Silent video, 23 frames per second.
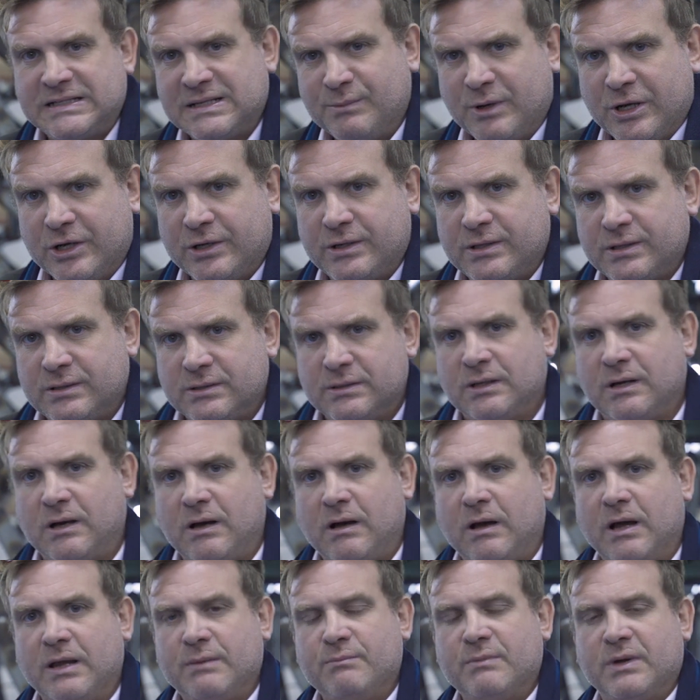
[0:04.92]
Dimmock.
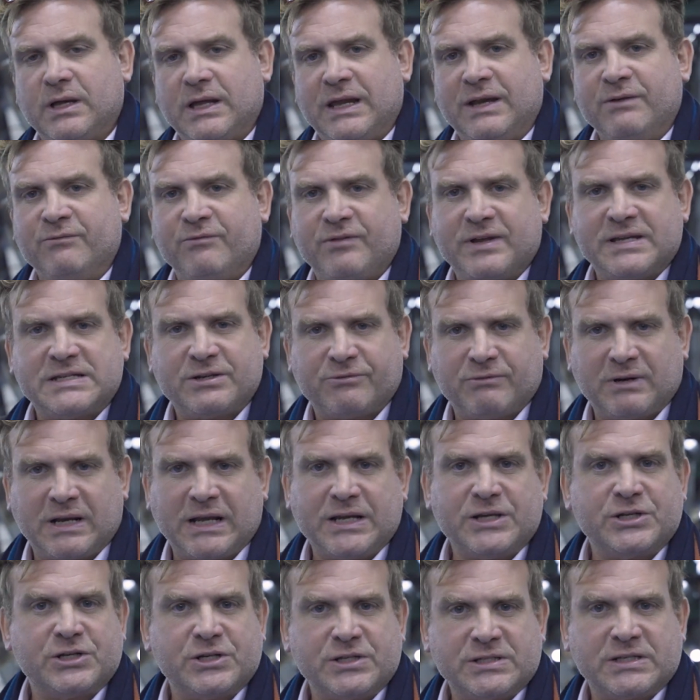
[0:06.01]
I'm Investor
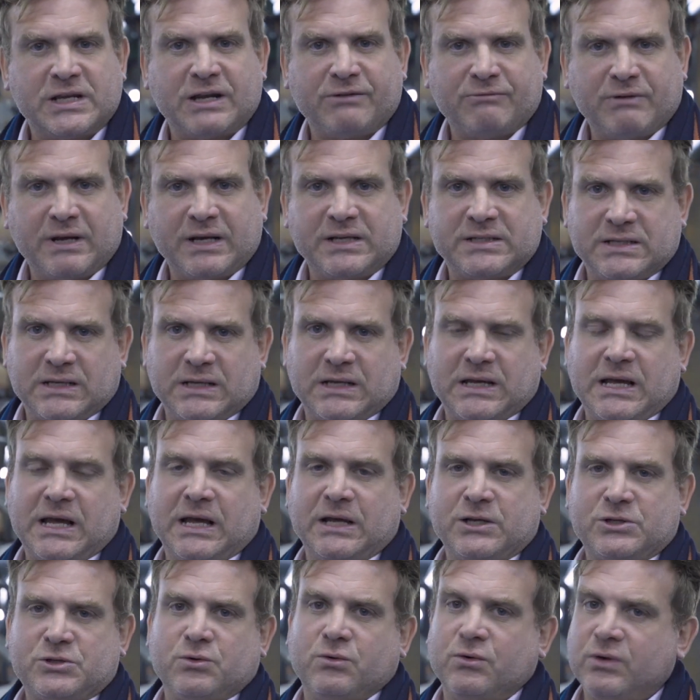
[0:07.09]
Relations Director
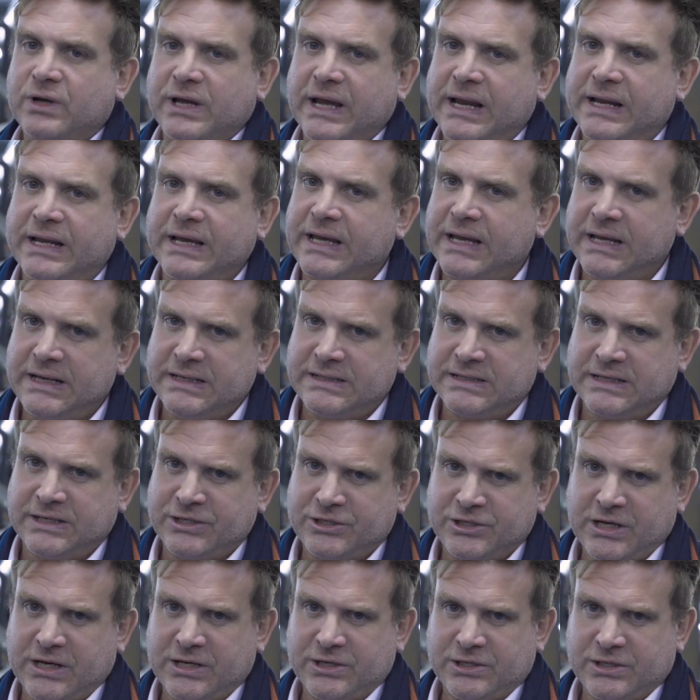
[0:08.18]
at Organic Heat
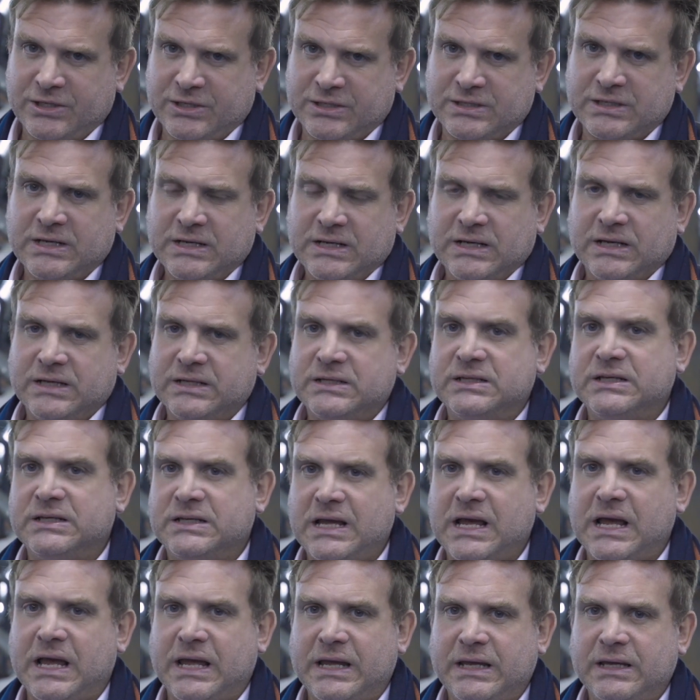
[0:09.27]
Exchangers, and
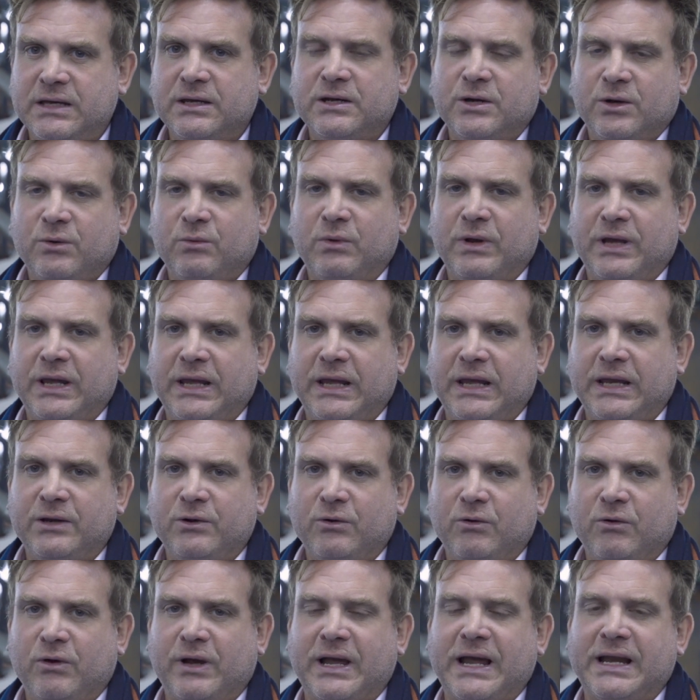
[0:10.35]
today we're in
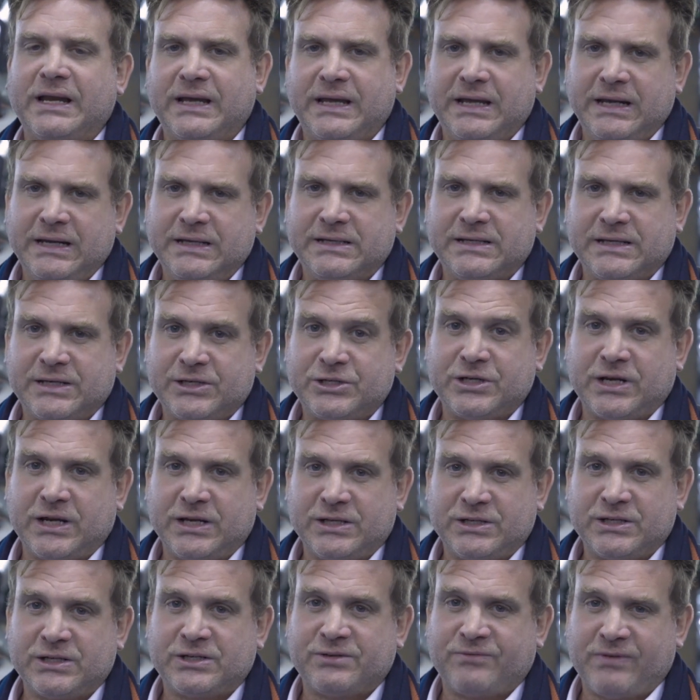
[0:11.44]
Organic Heat Exchangers